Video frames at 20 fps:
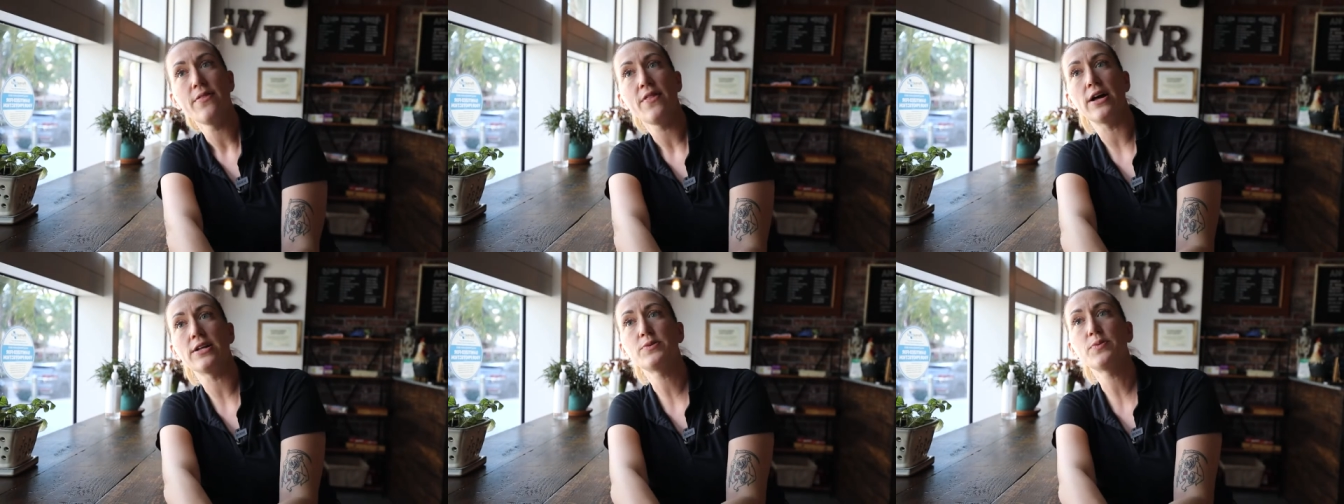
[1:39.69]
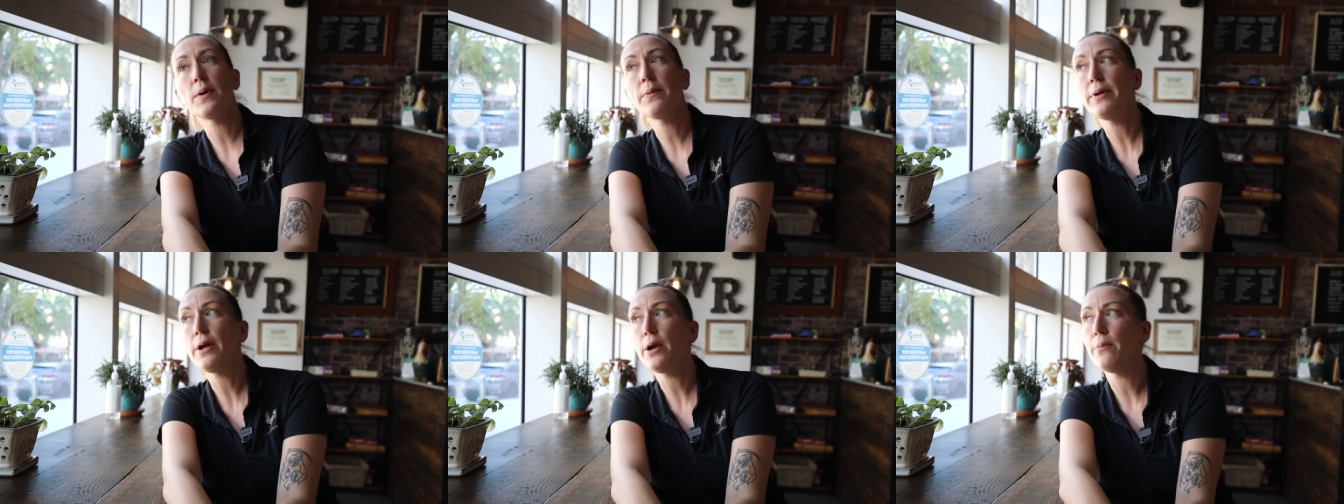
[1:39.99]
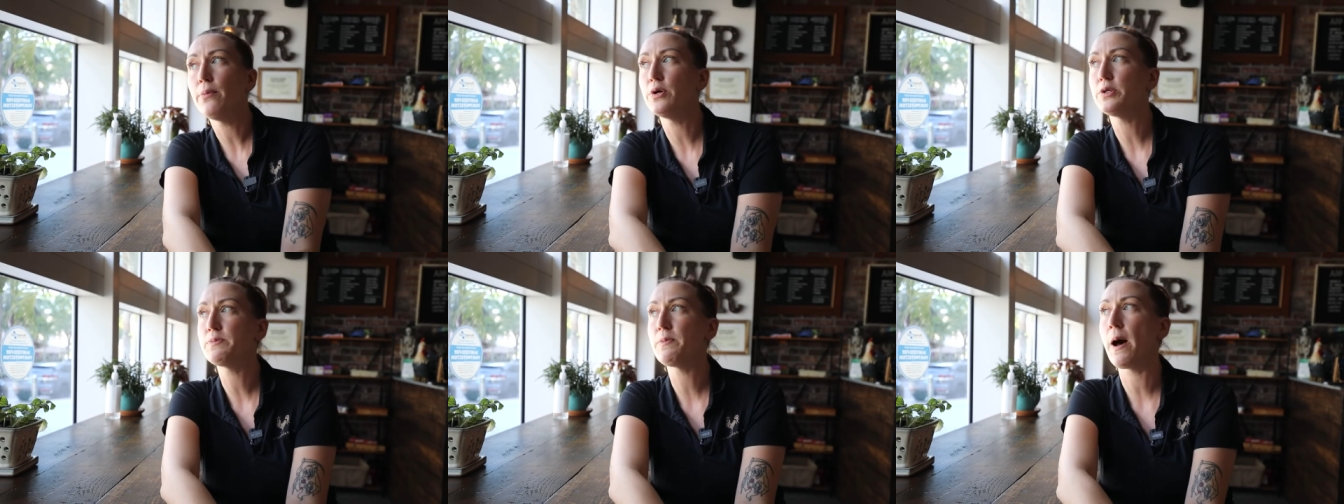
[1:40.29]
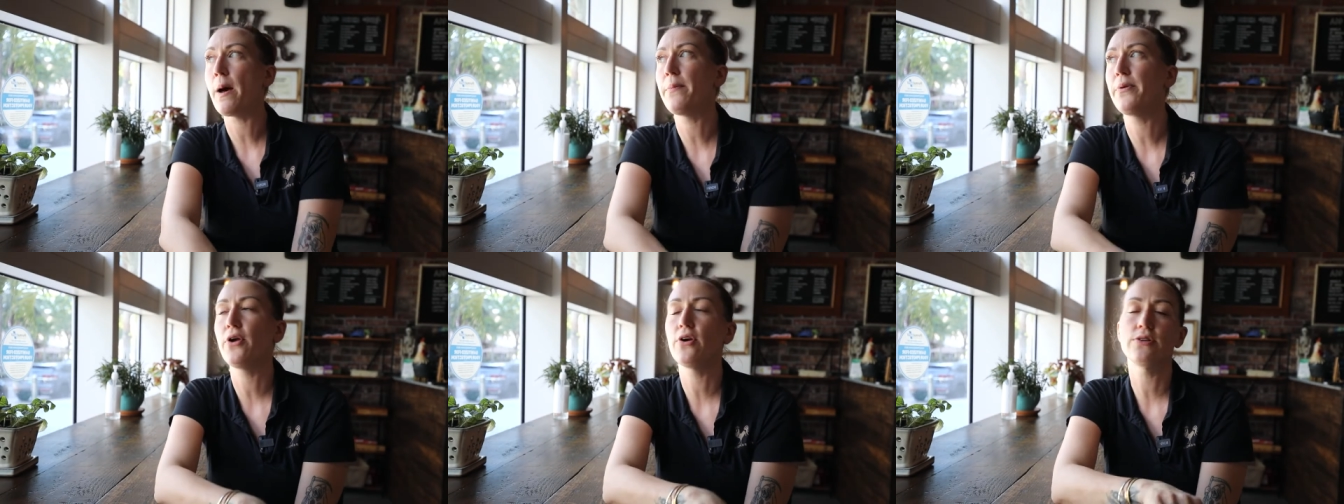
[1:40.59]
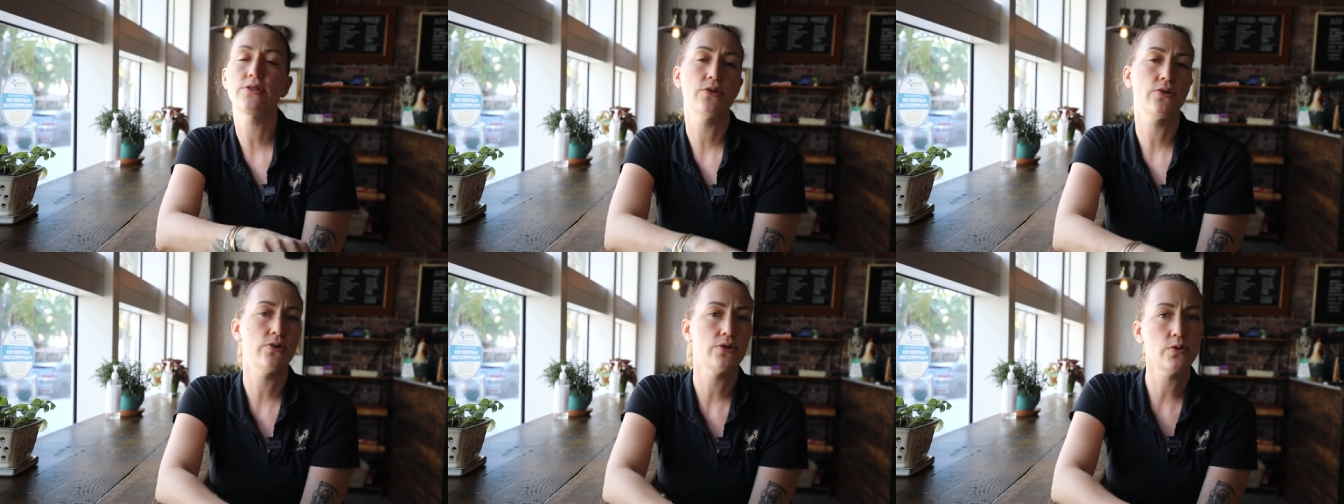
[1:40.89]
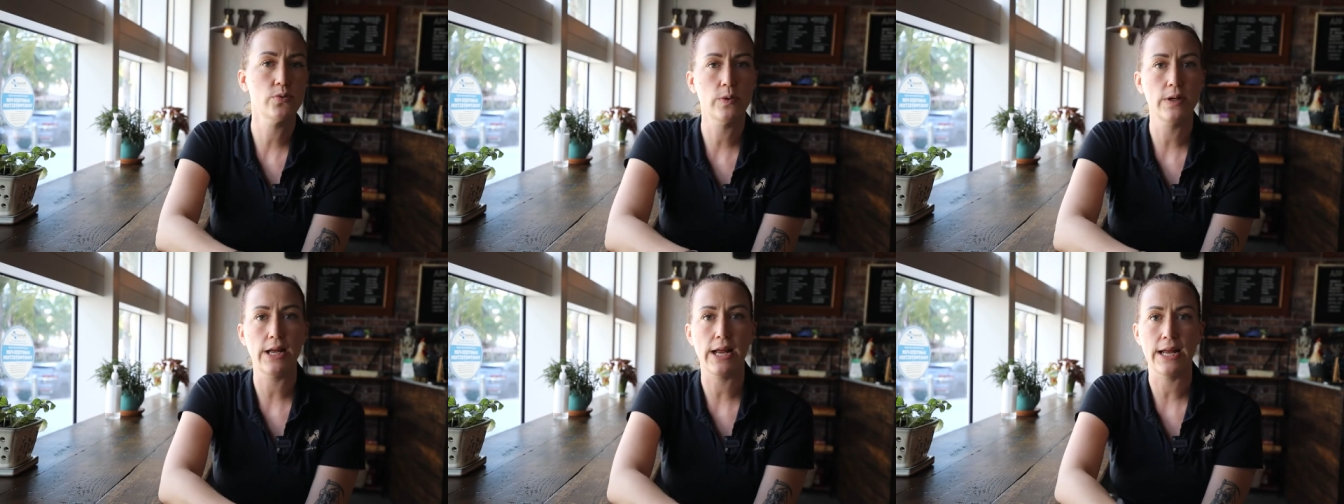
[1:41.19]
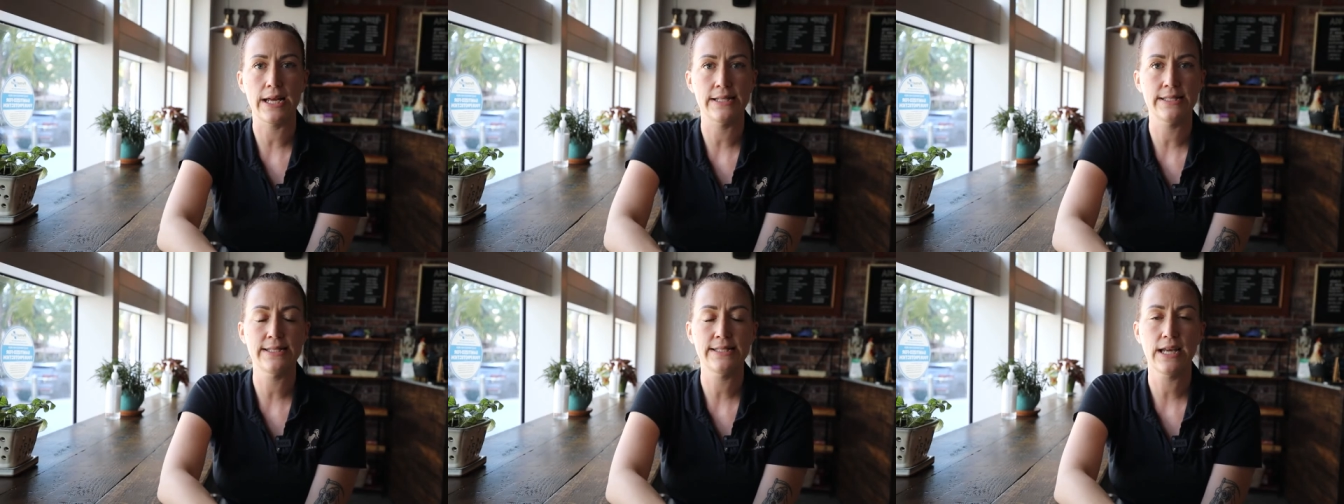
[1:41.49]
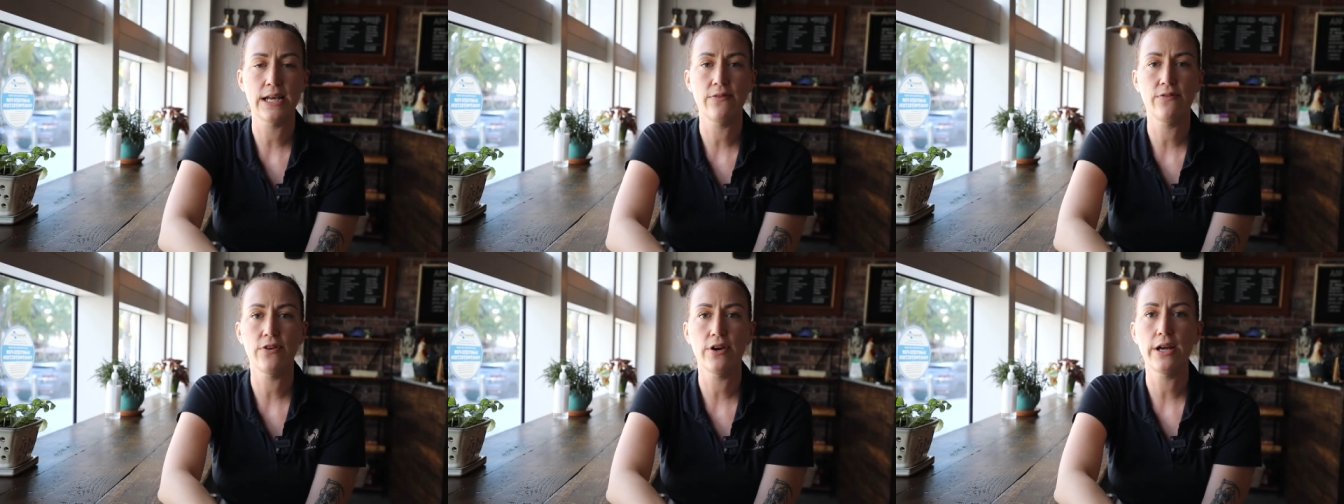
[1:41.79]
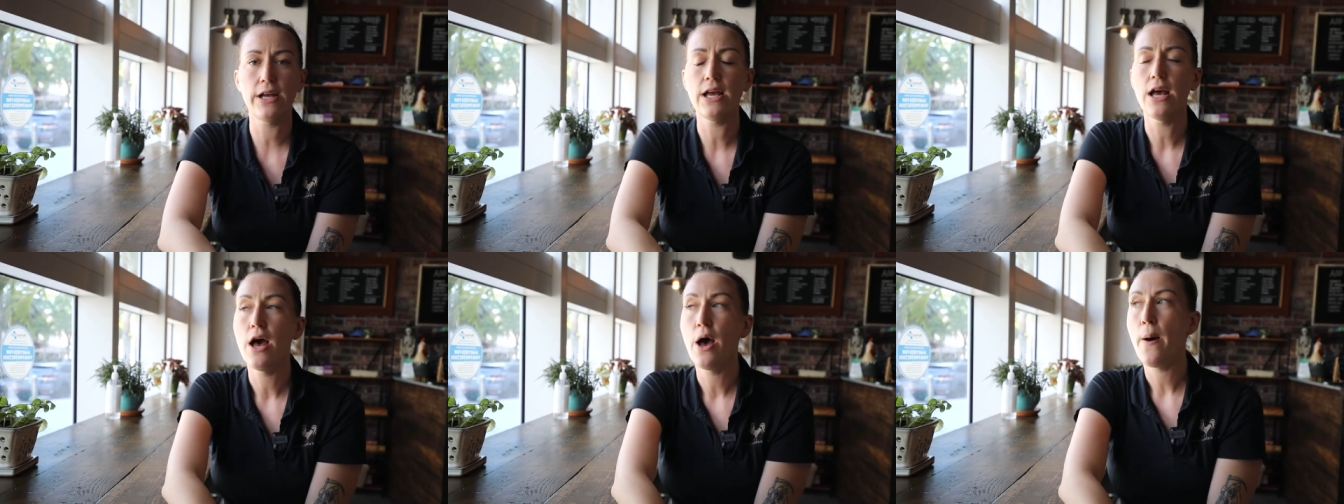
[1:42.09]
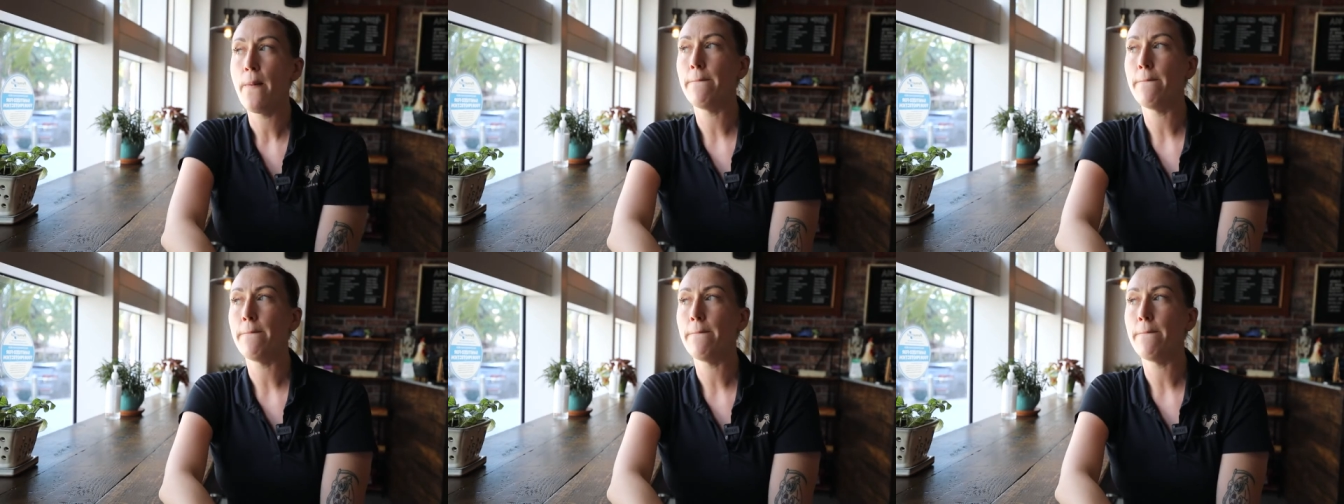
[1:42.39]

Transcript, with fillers: That's probably our most popular. It's a little sweet and savory.